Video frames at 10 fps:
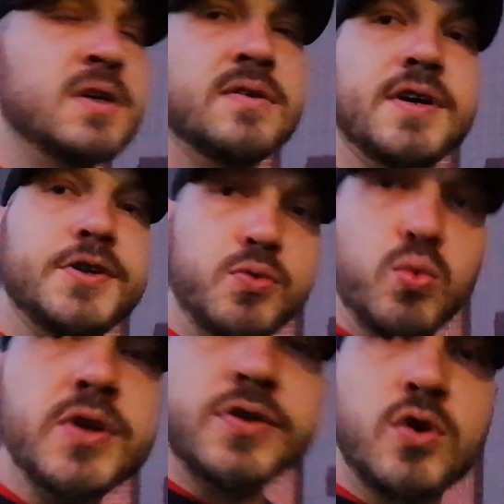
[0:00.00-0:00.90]
then you
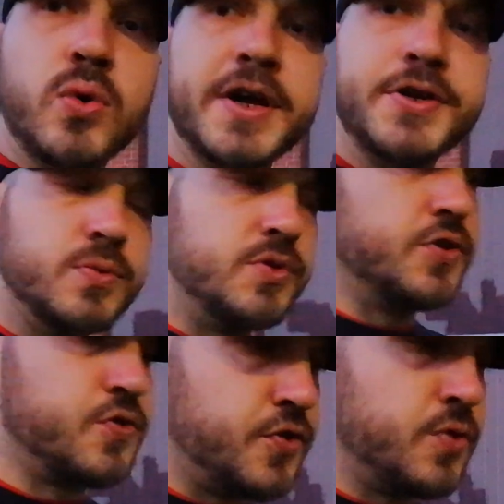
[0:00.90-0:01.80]
wouldn't quit and you would
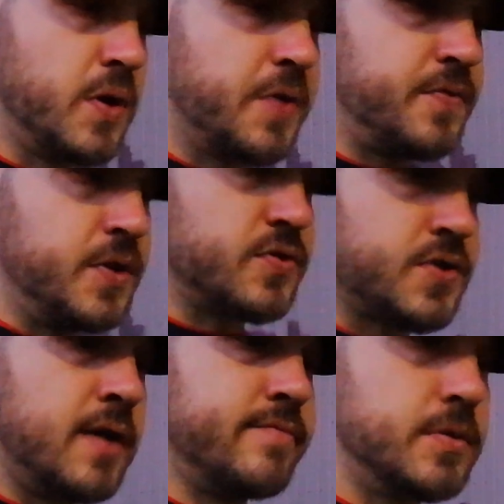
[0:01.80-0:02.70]
just do what feels
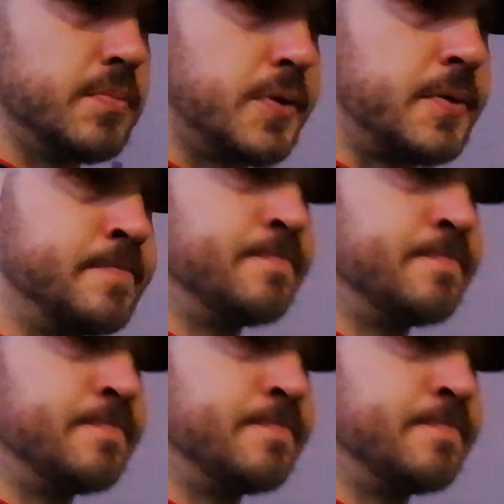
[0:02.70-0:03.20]
comfortable.